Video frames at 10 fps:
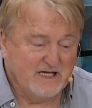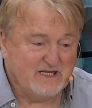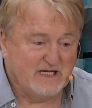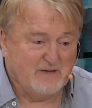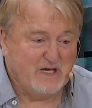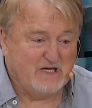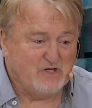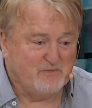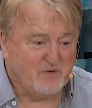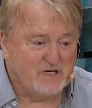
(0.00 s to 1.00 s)
He said, I
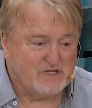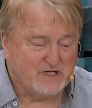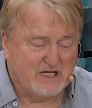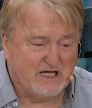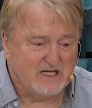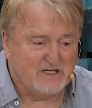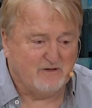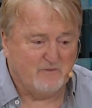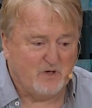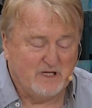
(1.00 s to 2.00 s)
made you priests and kings.
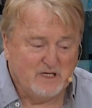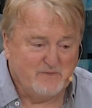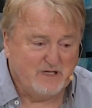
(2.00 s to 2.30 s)
Come on.